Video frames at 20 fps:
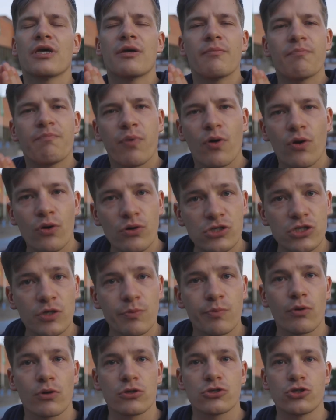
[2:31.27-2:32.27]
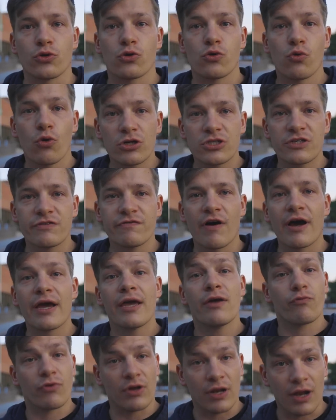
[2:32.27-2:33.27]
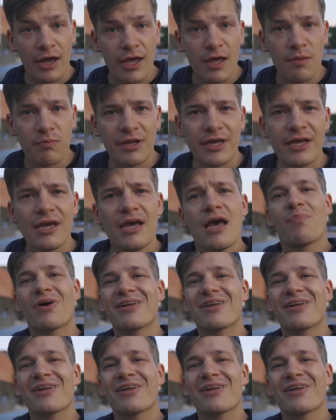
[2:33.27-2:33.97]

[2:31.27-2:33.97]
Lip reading: impossible to quantify reliably,